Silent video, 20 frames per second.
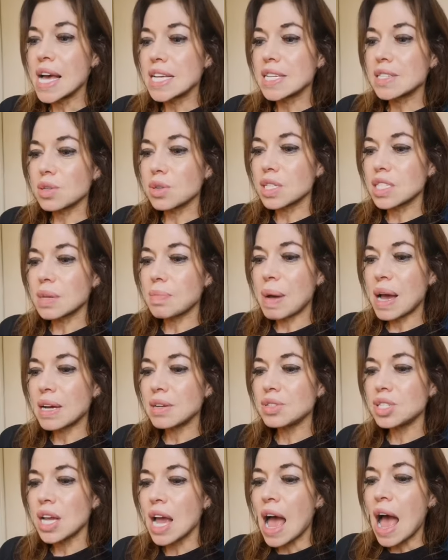So it's
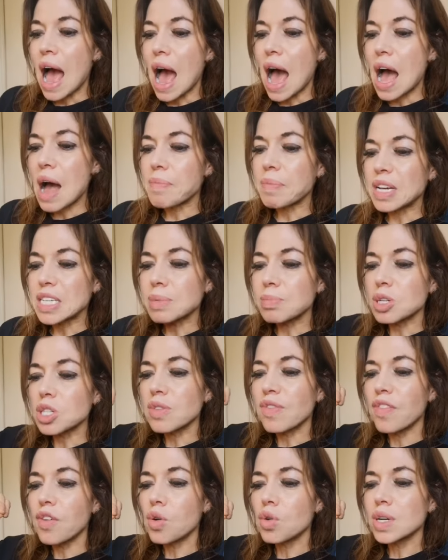about, I suppose,
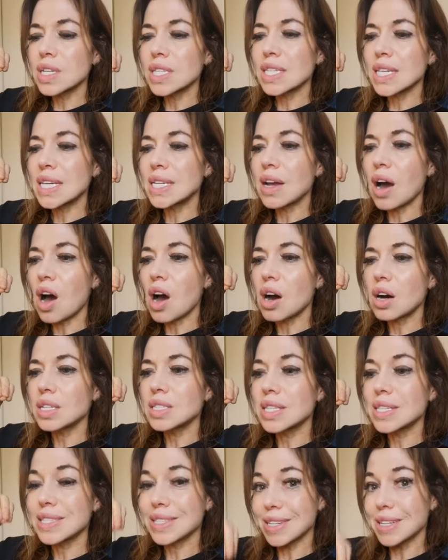focusing on
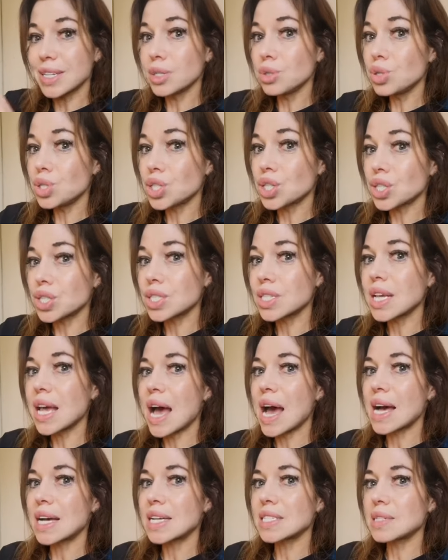the solutions
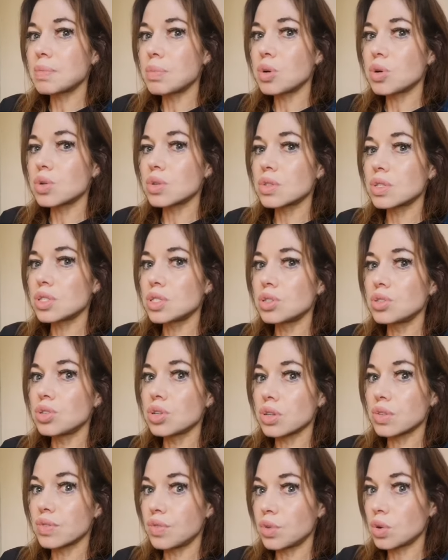as opposed to
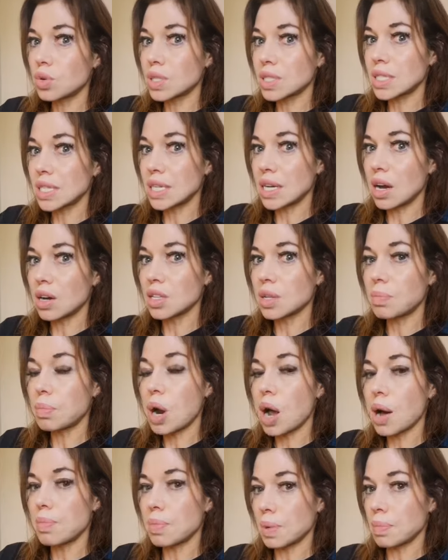just focusing on the
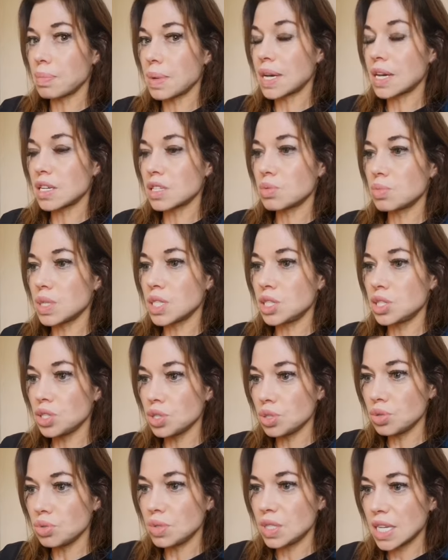problem, because we
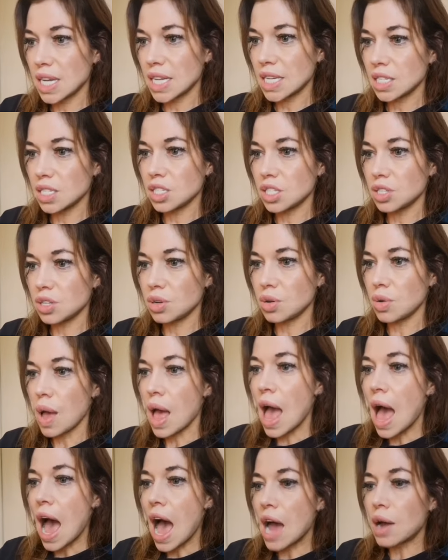do tend to
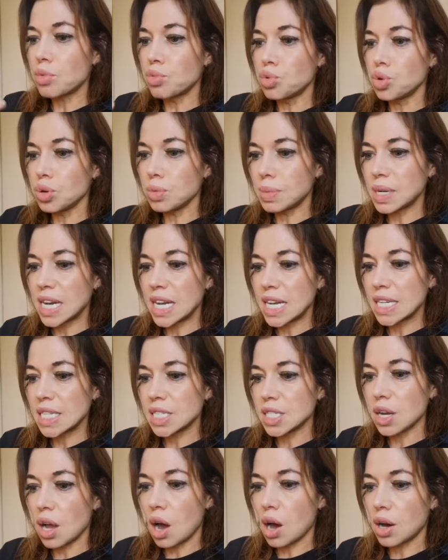
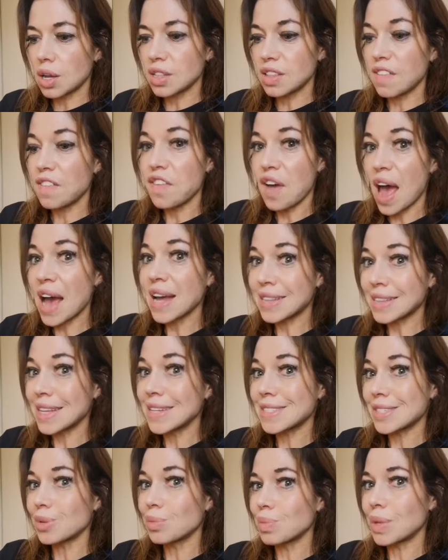ruminate on the fact
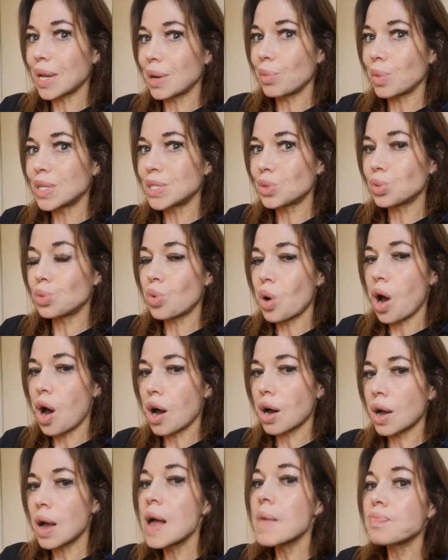that something went
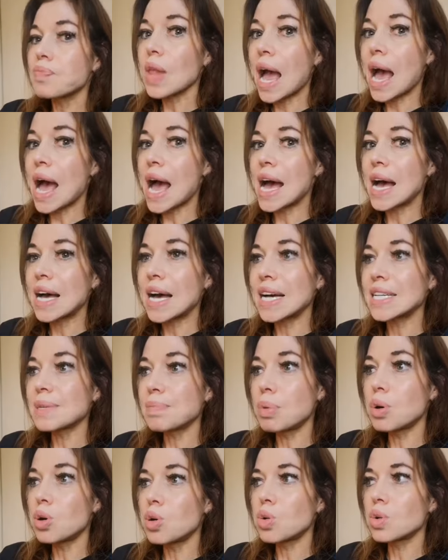wrong, as
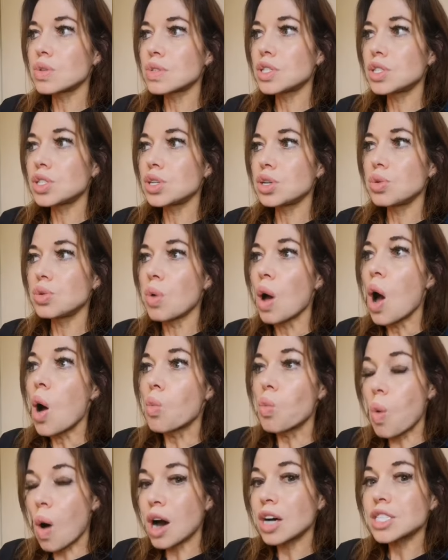opposed to
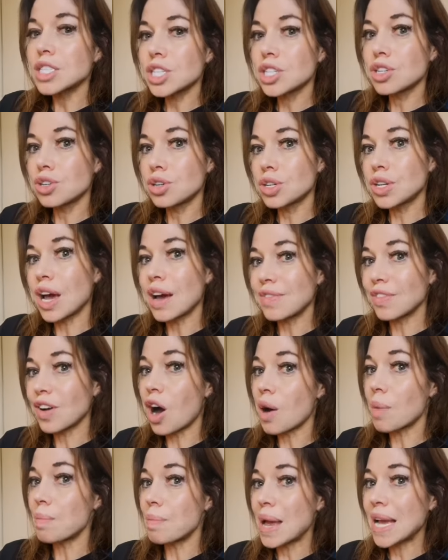what could have
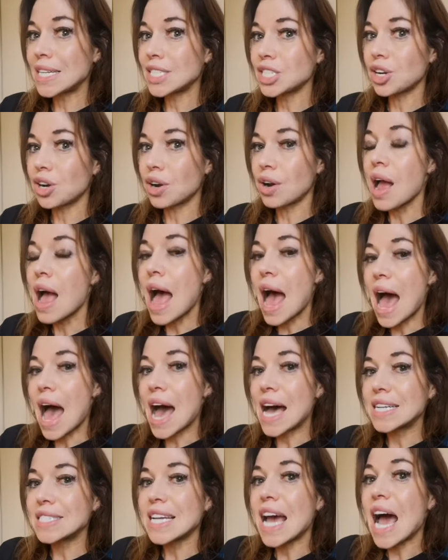gone better
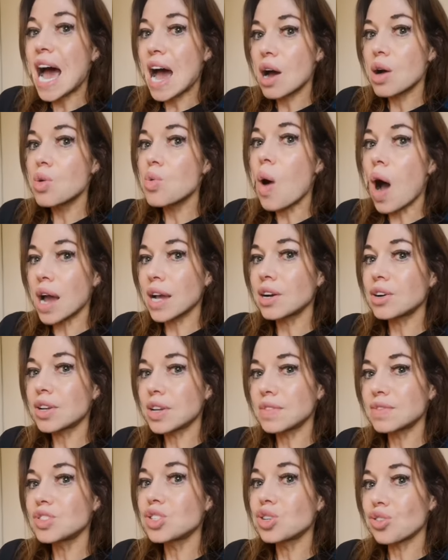and how I could
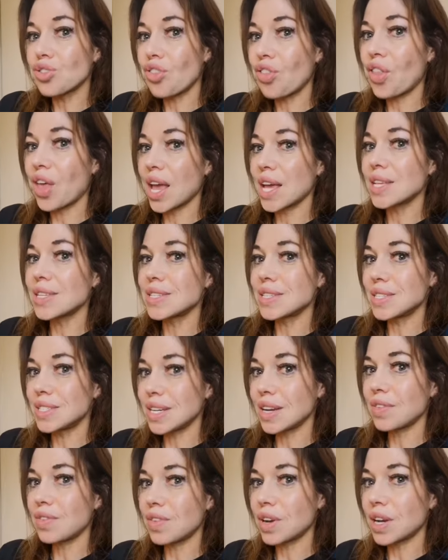have done things
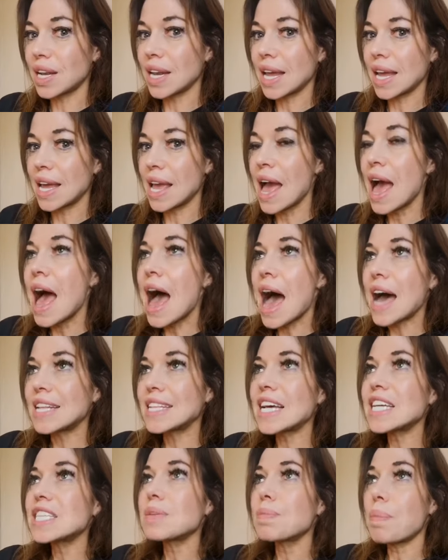differently.
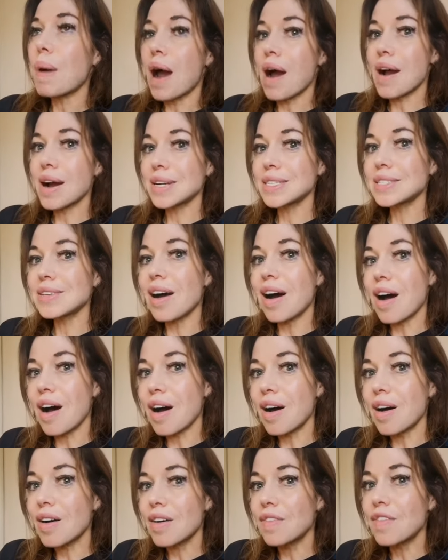And that's part
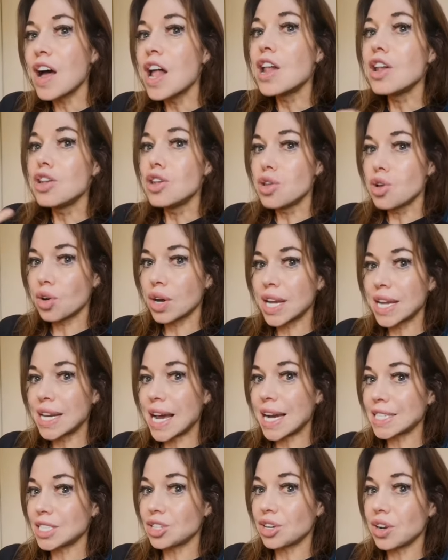of
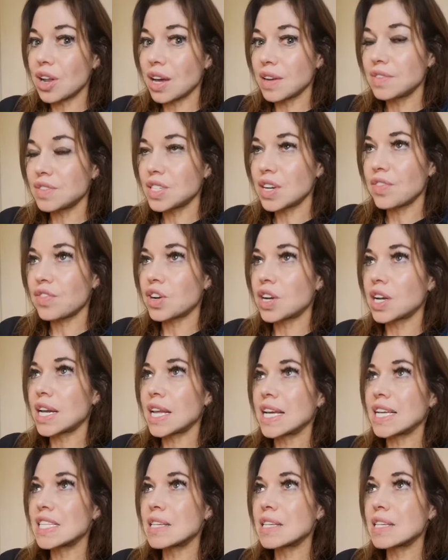looking at your life differently.